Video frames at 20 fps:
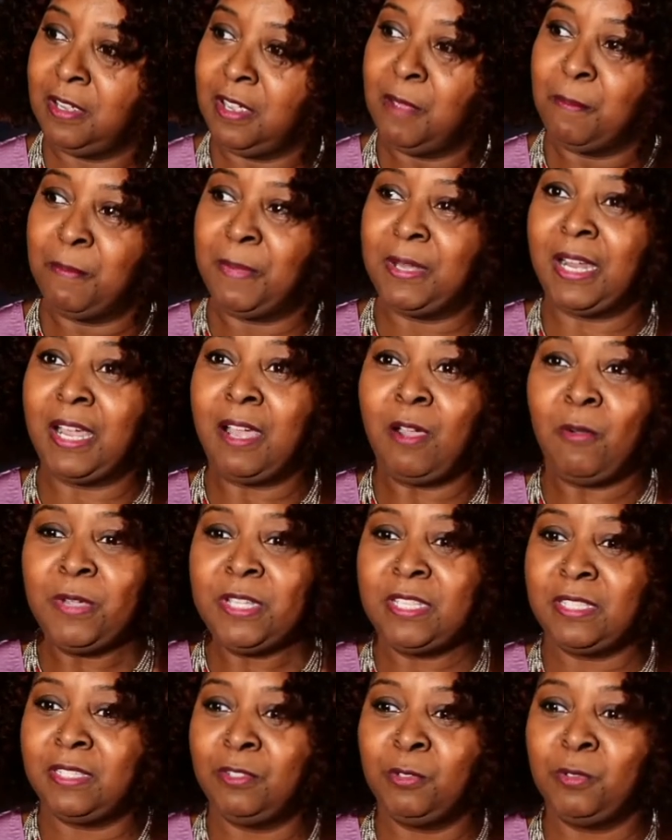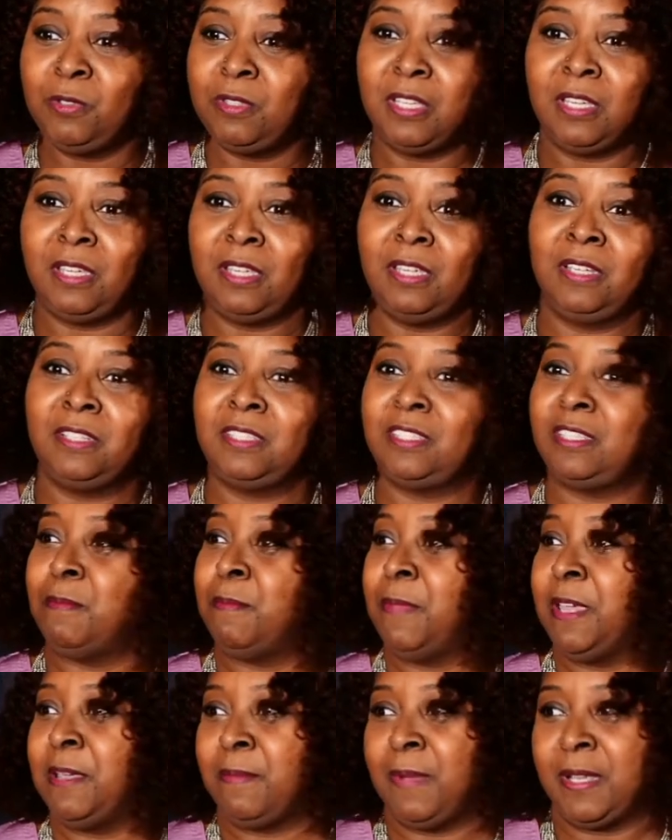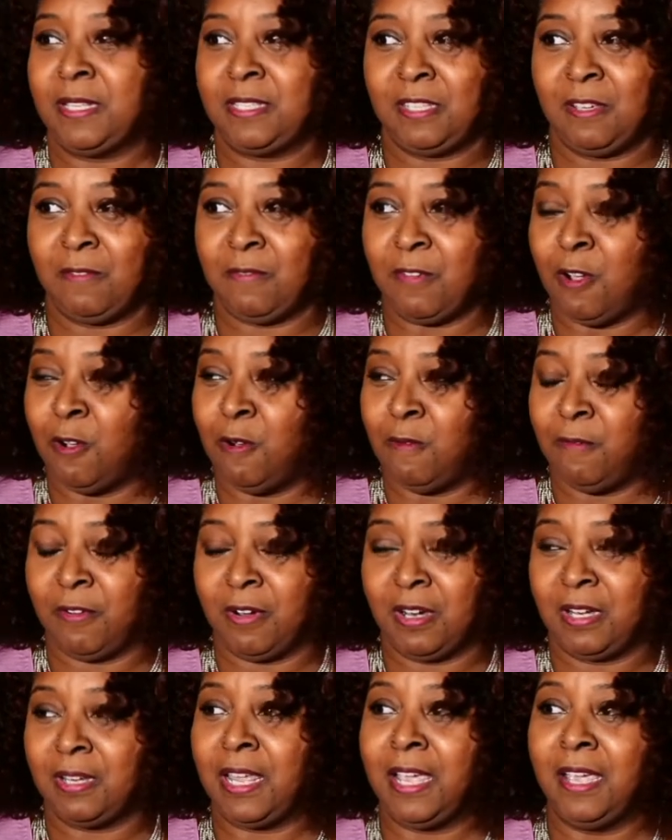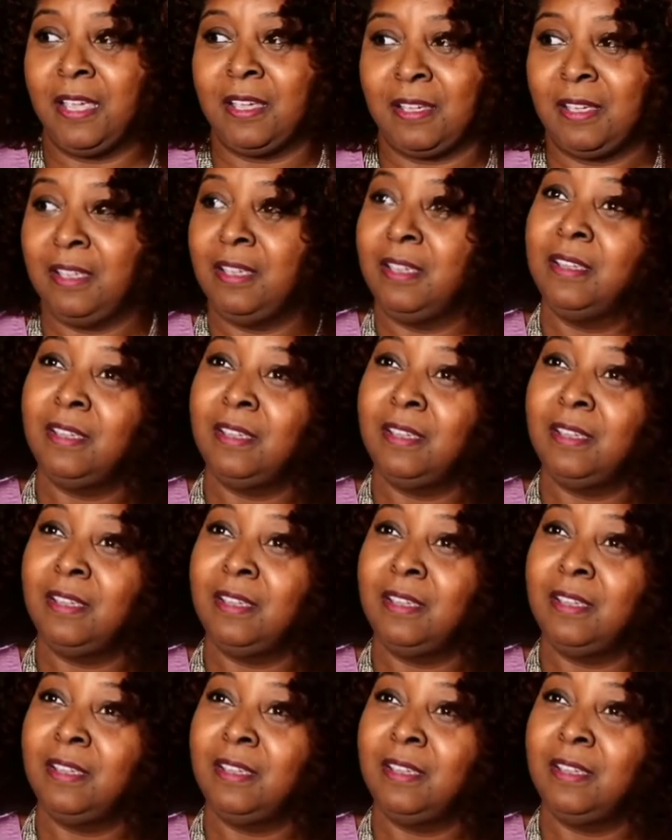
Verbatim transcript: But I always do things to make myself over it. Like,